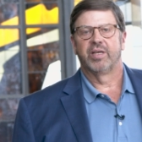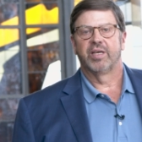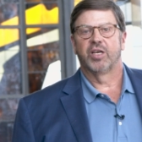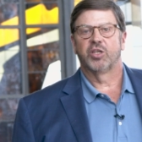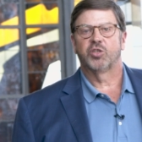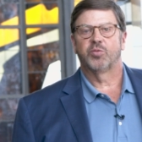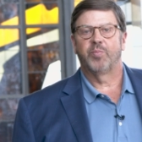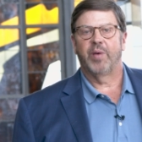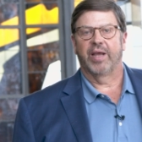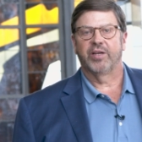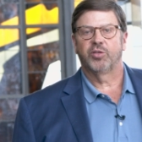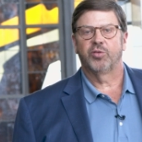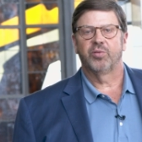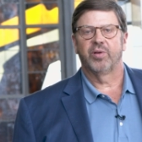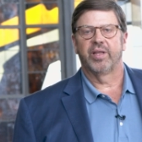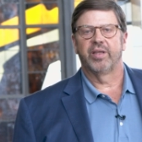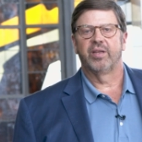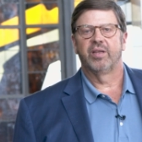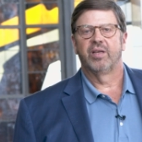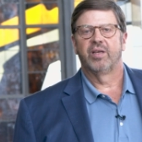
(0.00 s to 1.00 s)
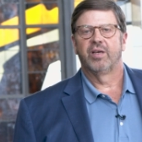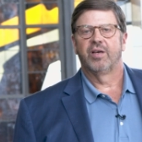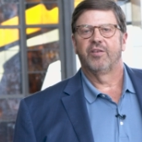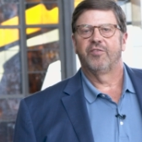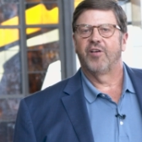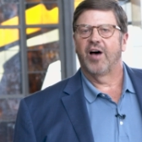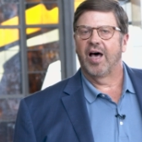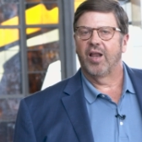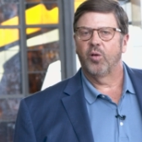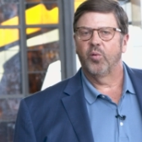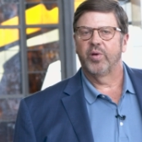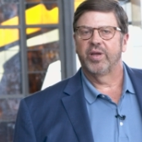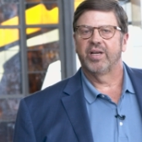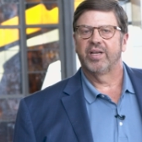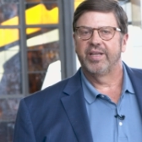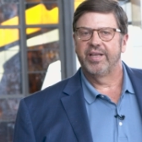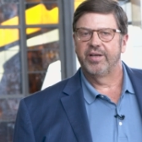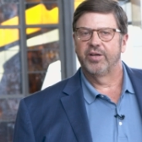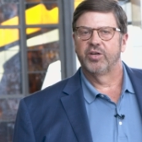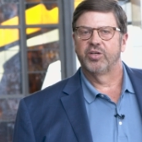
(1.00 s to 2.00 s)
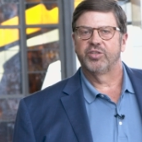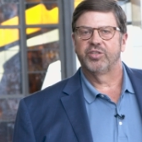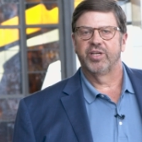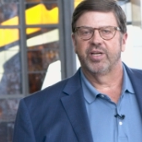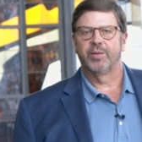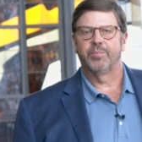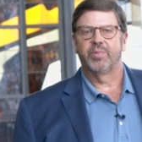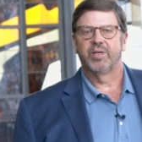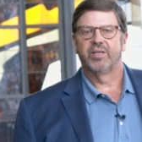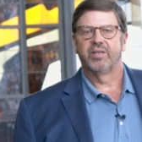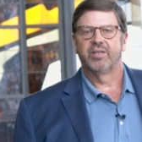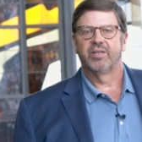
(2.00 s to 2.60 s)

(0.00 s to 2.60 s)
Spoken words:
especially following leadership